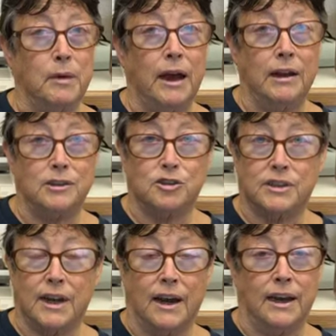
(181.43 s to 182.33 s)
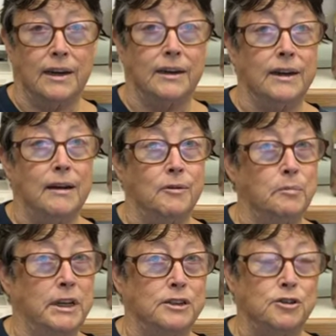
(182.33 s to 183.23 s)
biologist. I had never
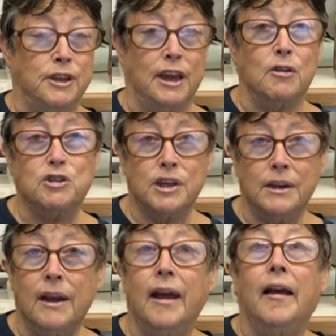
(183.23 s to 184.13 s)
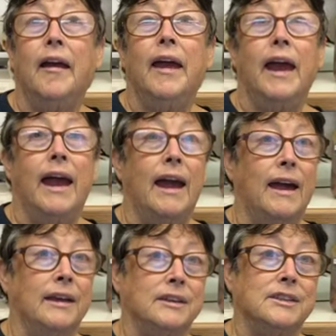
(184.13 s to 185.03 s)
been to the ocean,
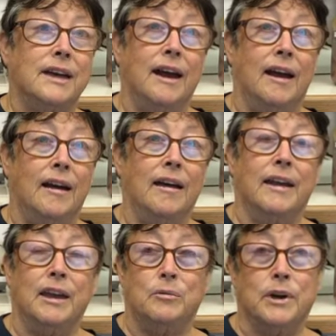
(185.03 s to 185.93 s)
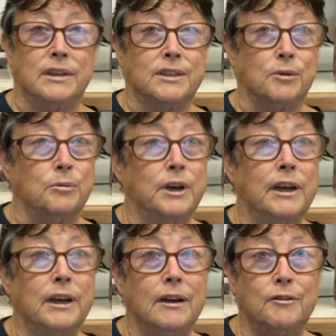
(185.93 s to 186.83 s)
and uh, it was a
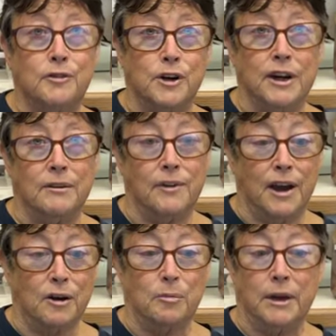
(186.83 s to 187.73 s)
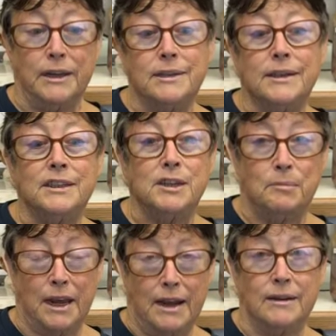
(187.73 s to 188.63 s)
real foreign environment to
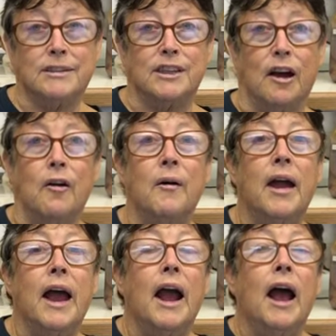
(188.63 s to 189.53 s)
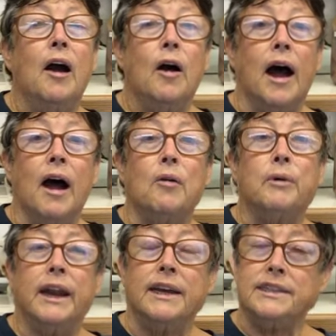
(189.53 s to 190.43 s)
me. So, uh,
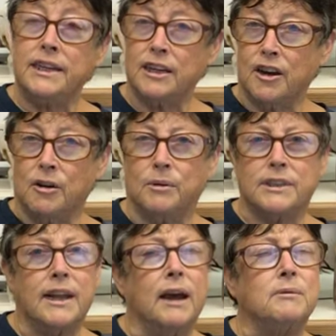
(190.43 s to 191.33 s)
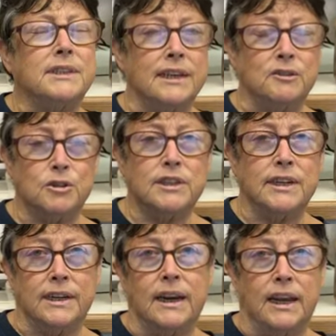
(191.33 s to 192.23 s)
what I did know was that I was interested
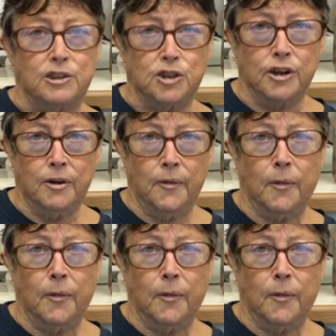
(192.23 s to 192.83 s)
in nature